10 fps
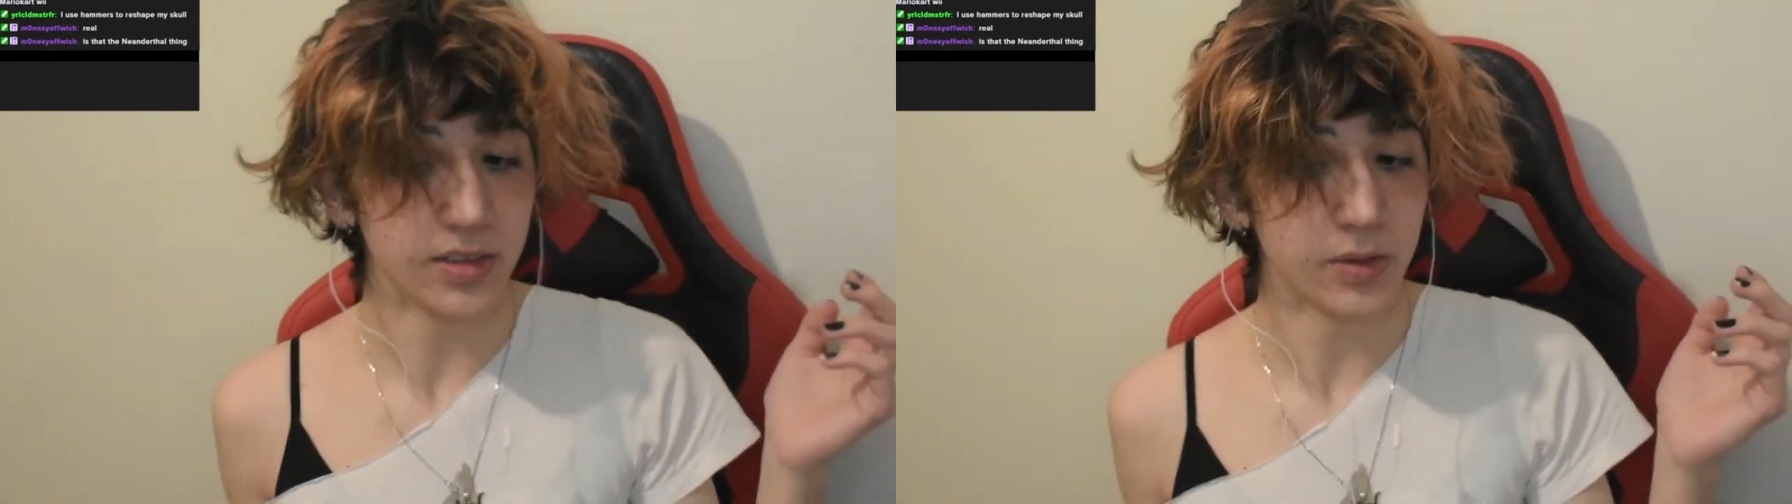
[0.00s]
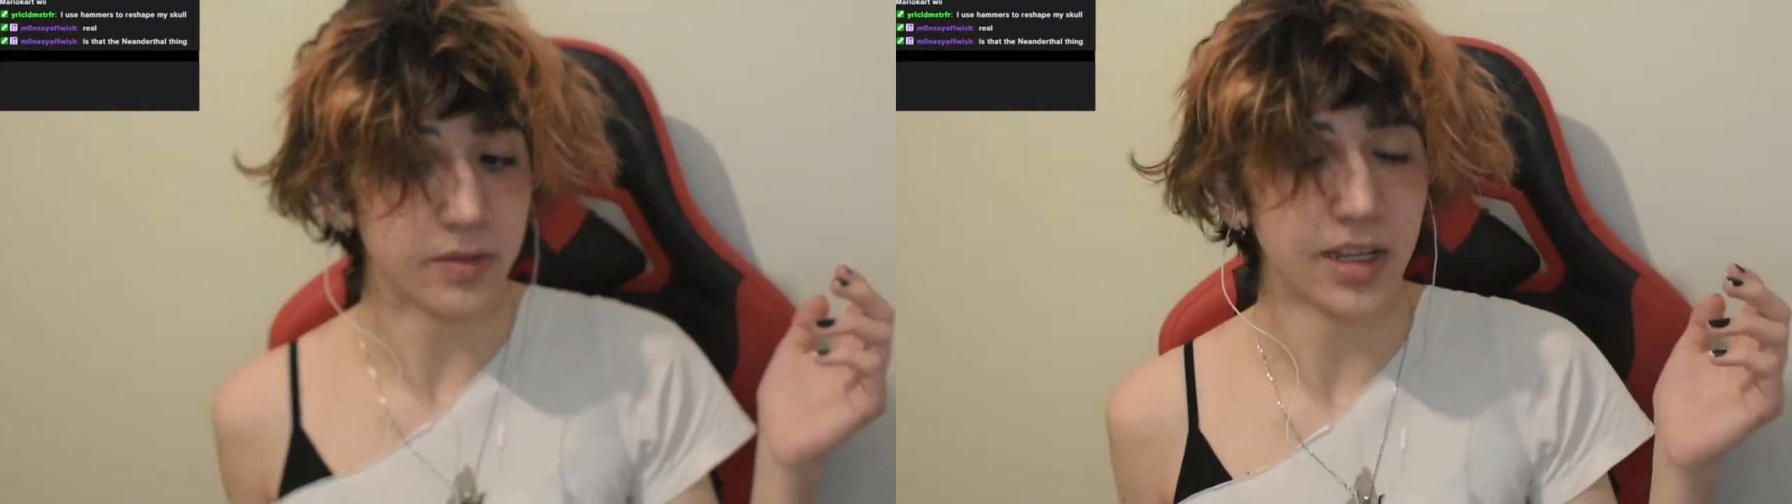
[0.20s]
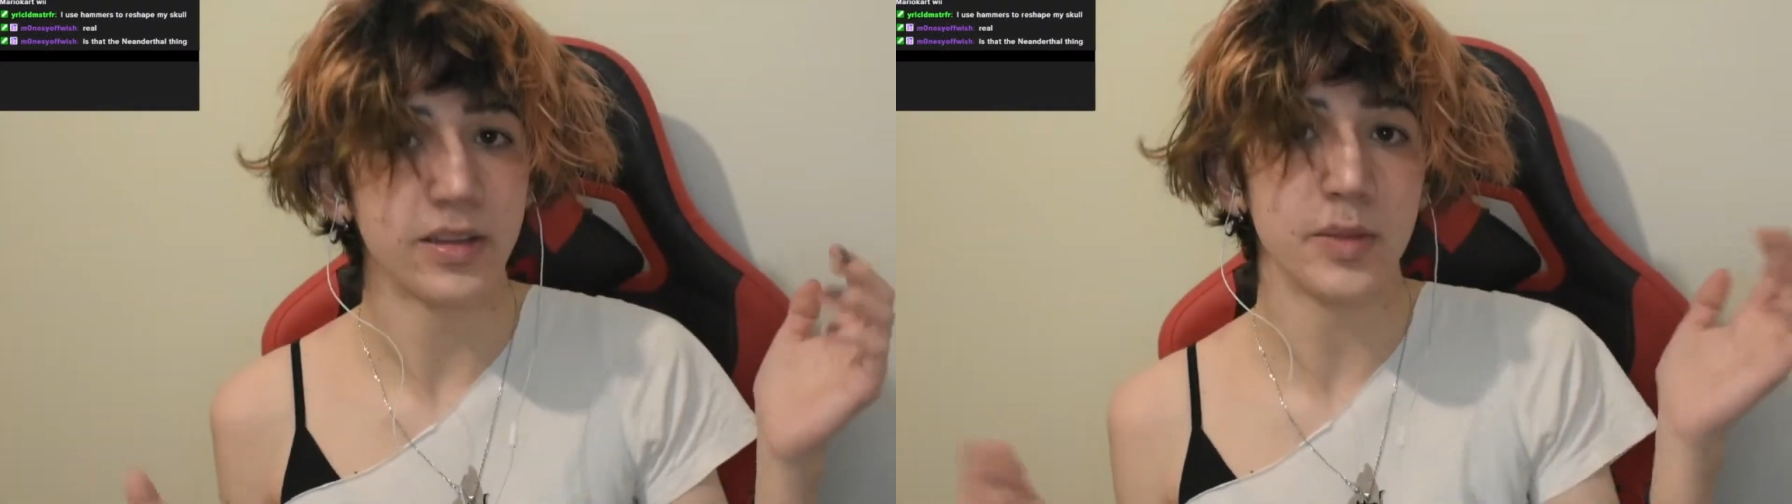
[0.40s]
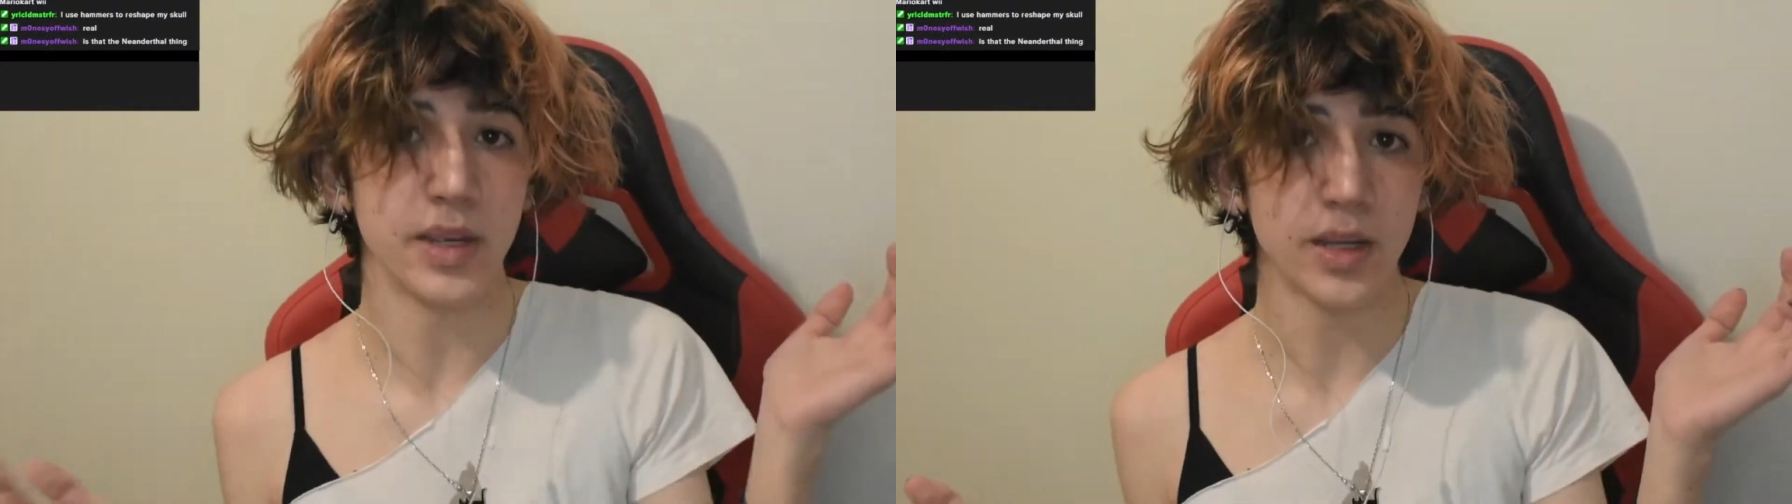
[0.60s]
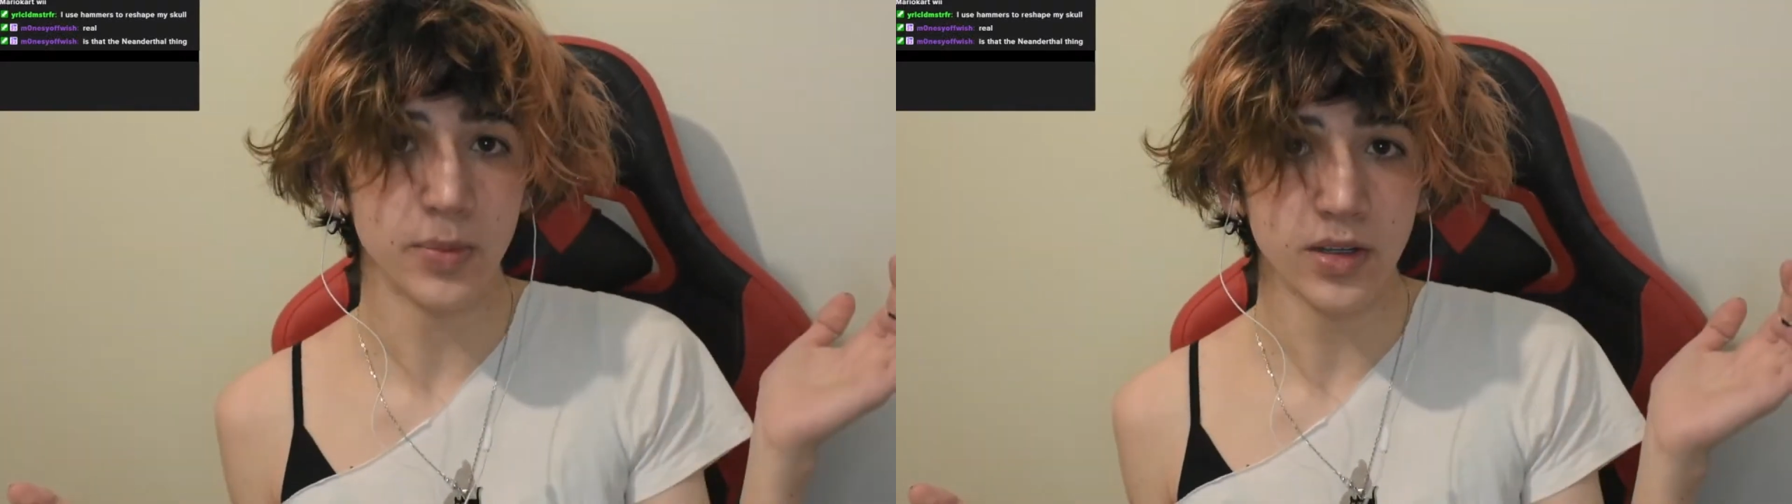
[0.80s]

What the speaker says: You don't have any makeup on,